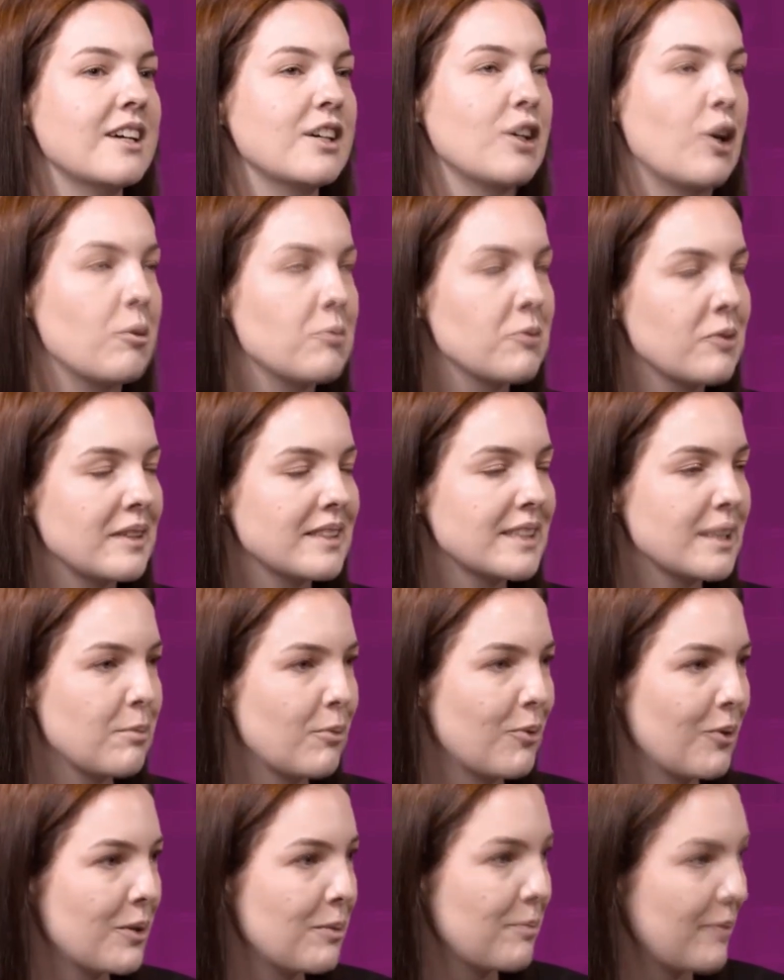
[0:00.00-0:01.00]
Commonwealth
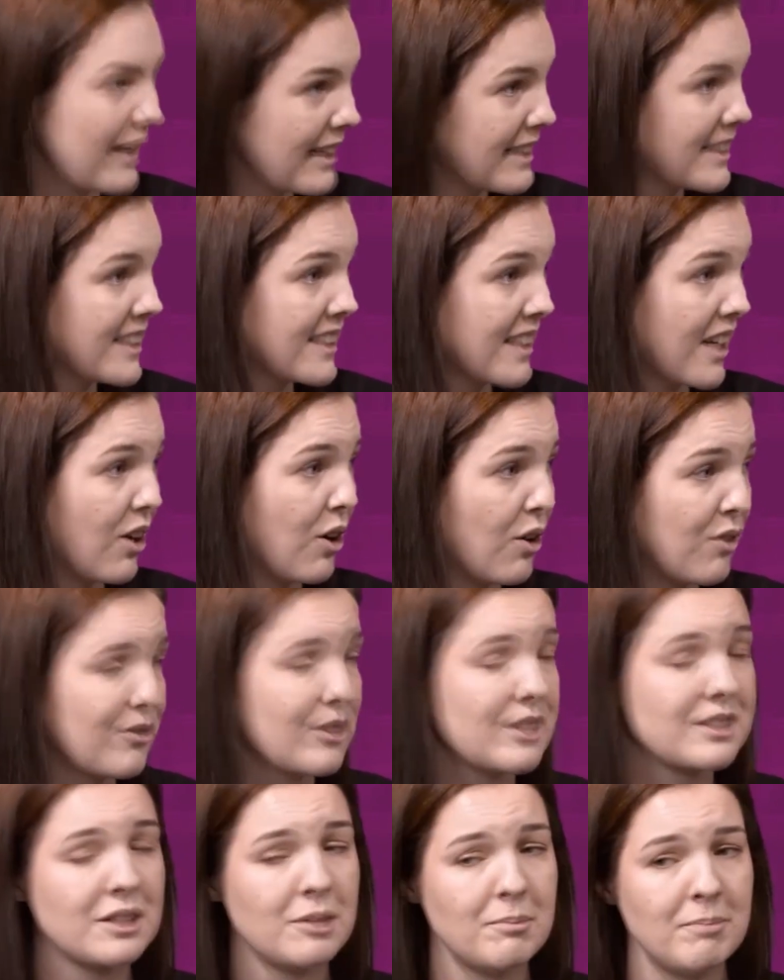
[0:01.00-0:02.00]
supported places are
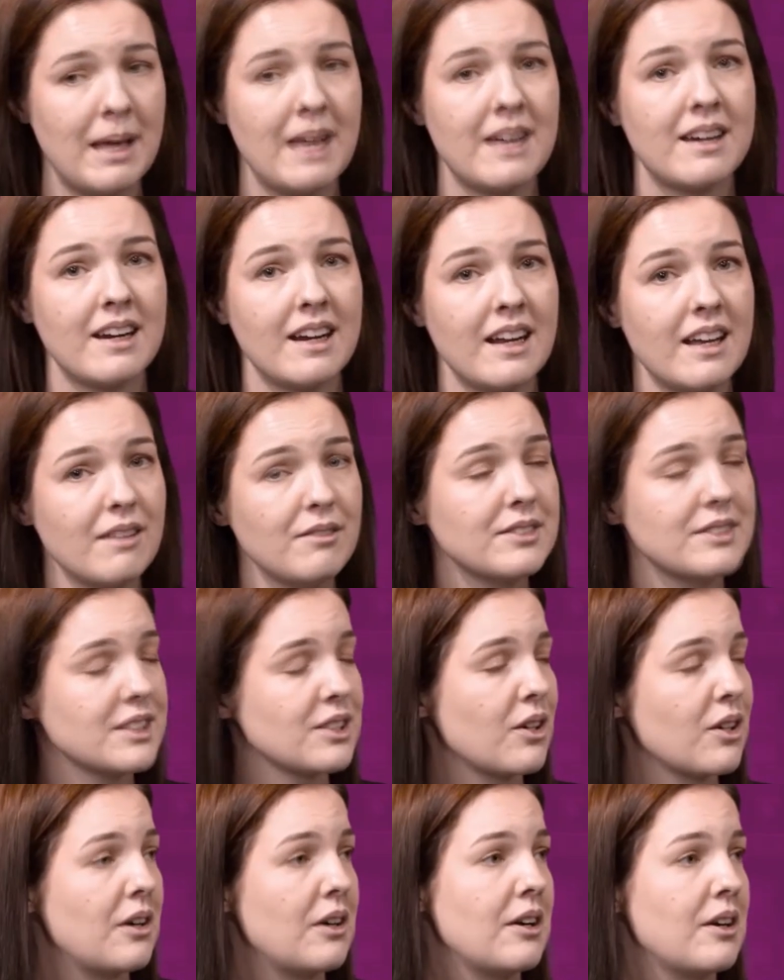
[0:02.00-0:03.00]
often competitive,
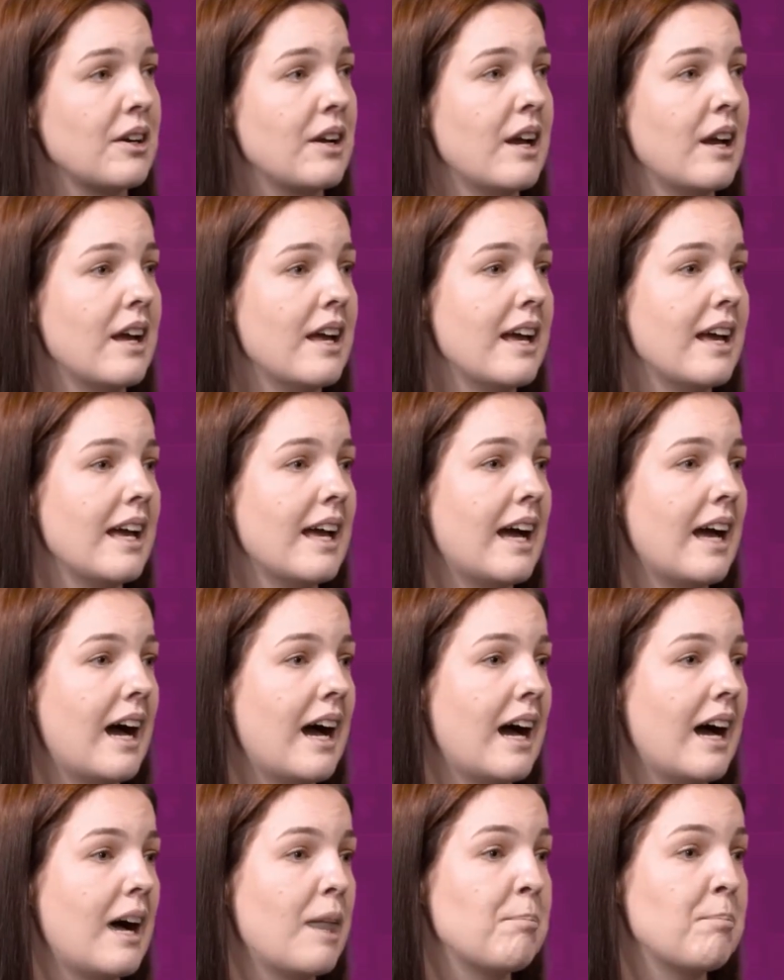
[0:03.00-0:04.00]
so
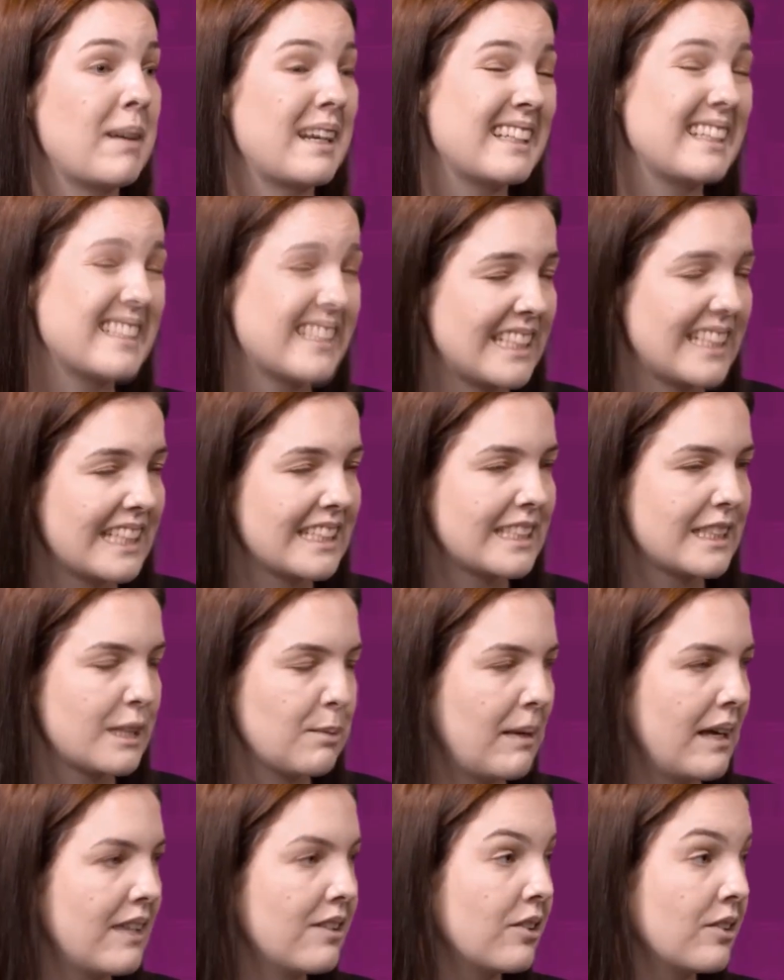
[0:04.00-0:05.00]
but it does
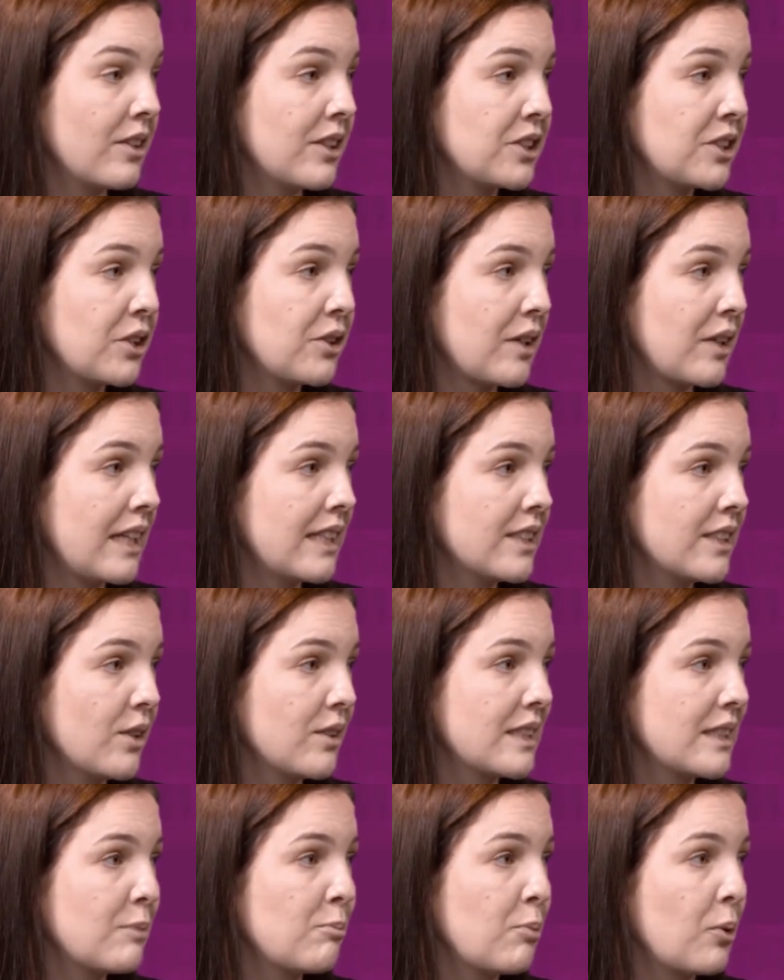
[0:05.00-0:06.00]
depend on the degree. So
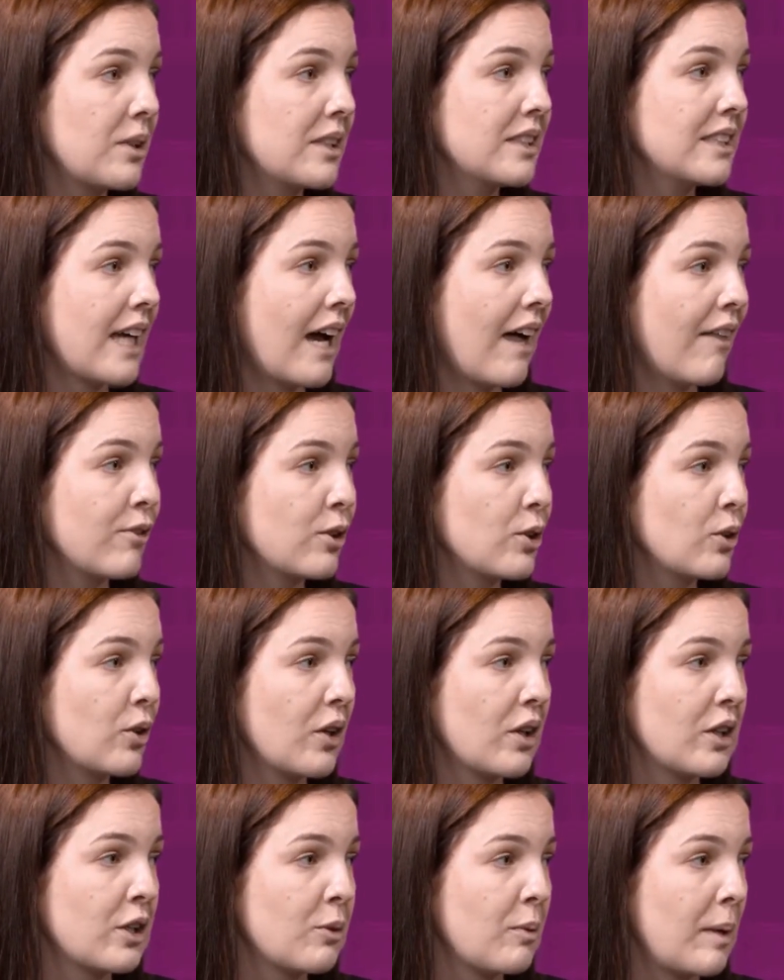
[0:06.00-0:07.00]
it's important to have a
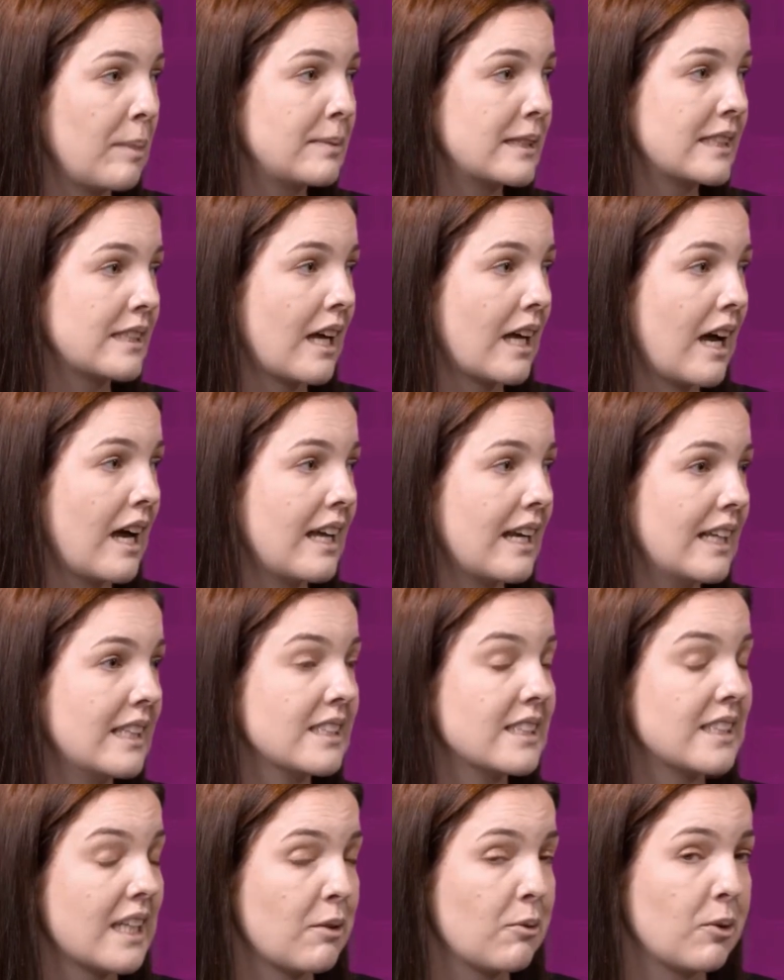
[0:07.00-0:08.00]
look on the website
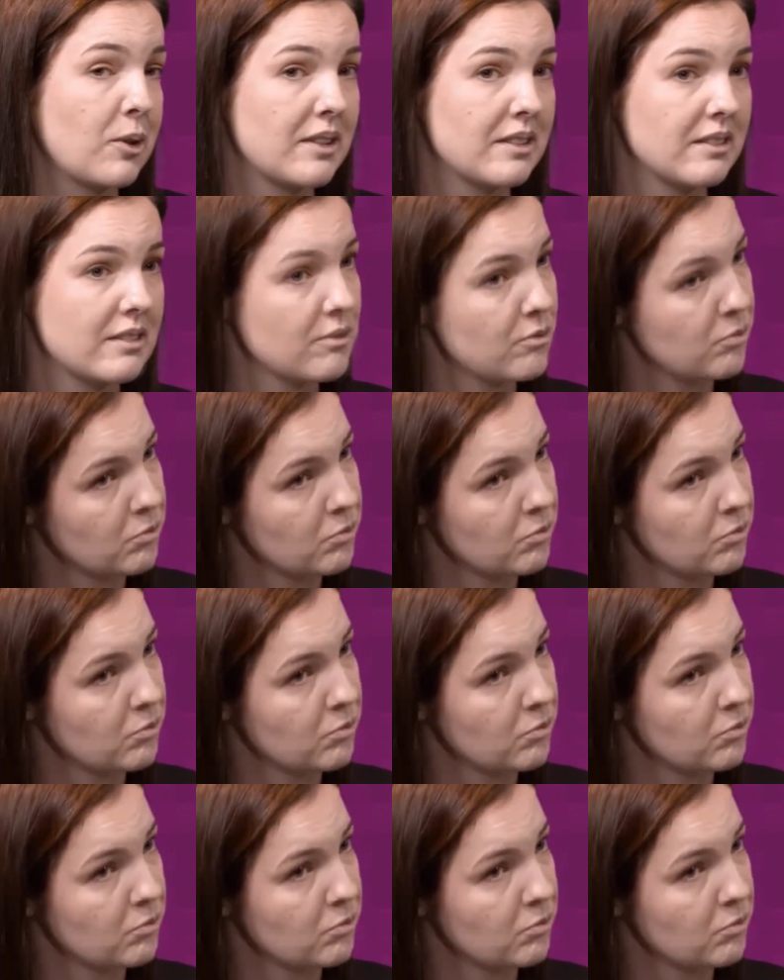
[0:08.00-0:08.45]
and see what